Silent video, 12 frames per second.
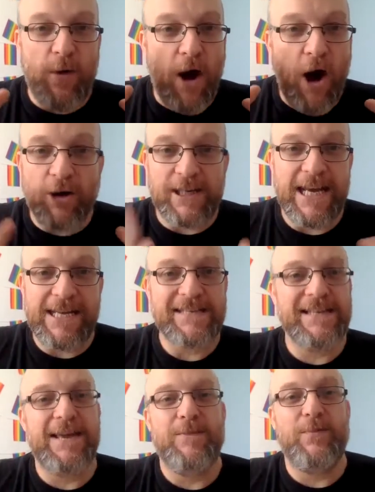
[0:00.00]
hardly any
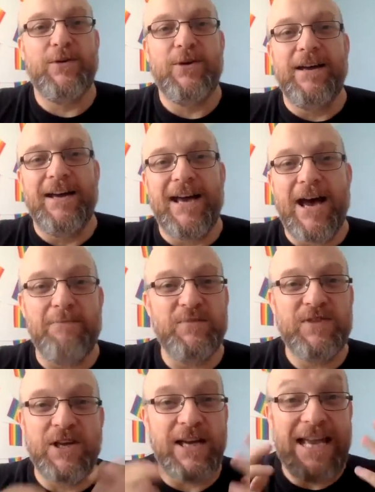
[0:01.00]
sleep
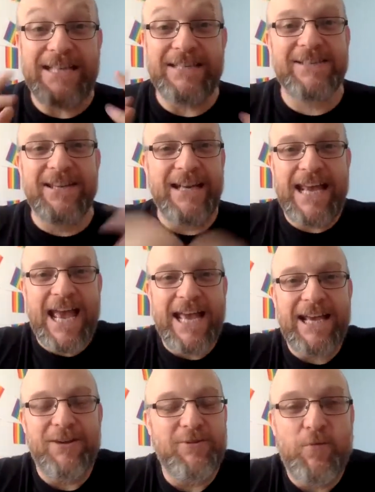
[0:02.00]
to instantly
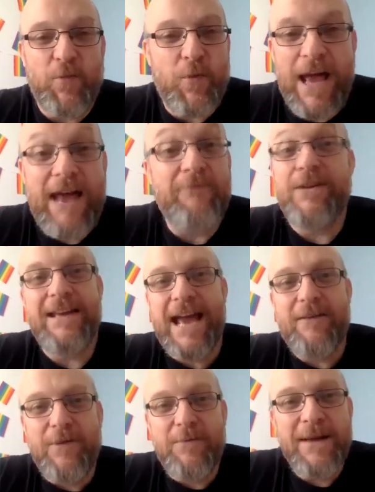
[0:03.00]
getting
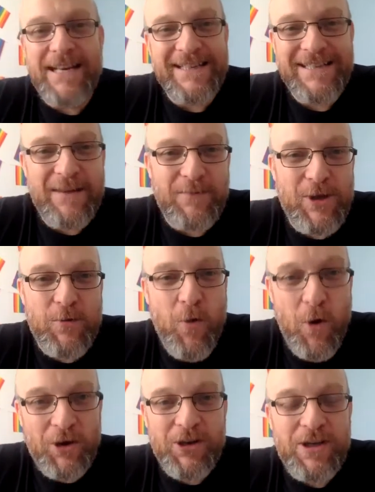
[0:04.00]
every minute sleep that you
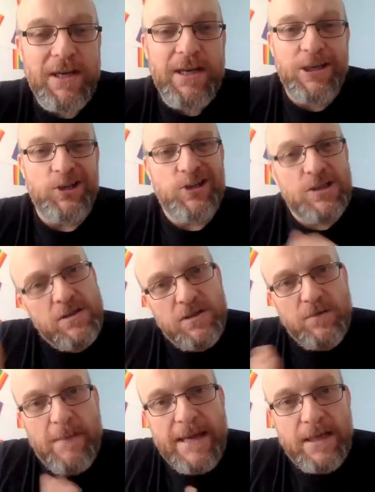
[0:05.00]
want. You just
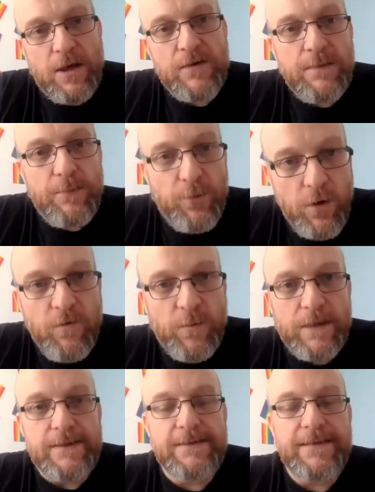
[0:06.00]
make those
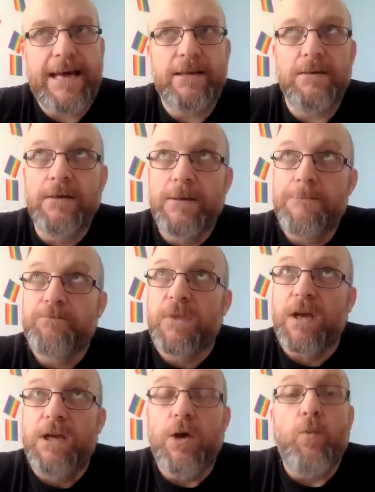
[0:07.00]
improvements, and
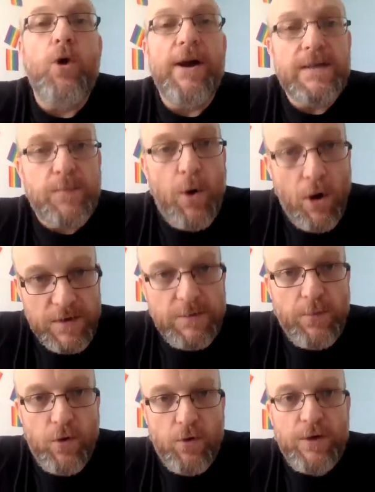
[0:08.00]
what is
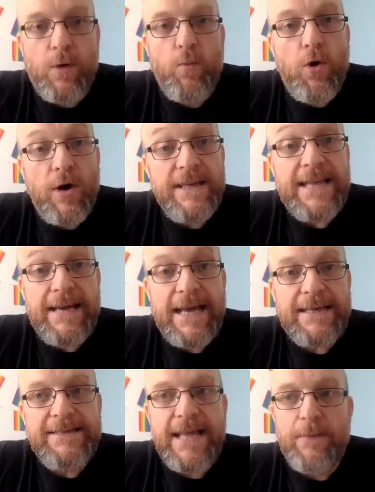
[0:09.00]
possible. What is that
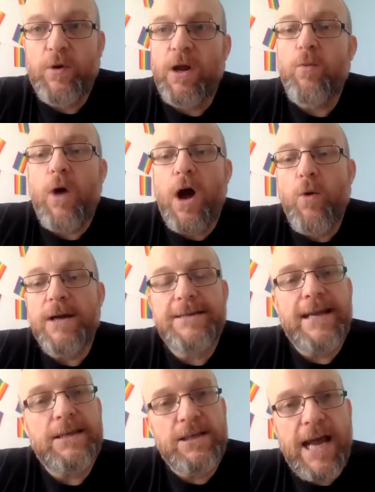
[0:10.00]
next step? When I worked
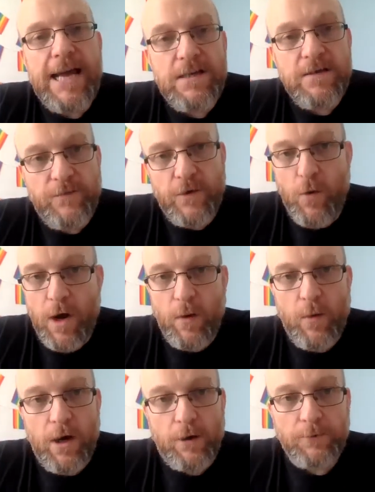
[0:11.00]
in education for quite a
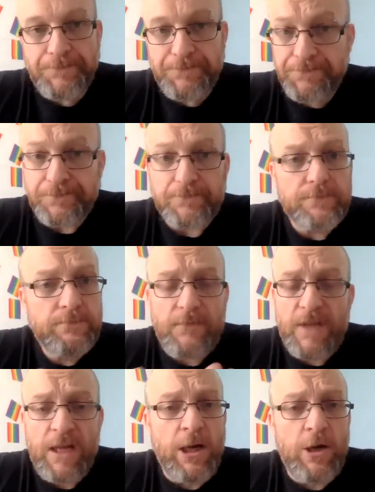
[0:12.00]
while,
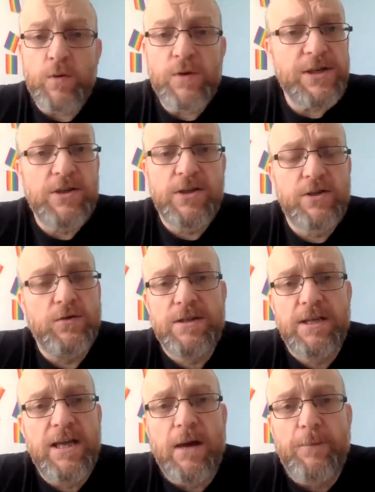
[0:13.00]
and I always used to talk to
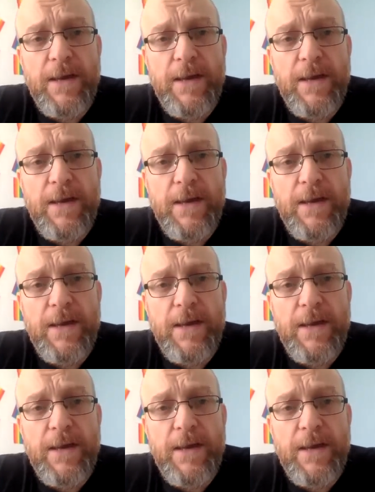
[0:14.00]
the young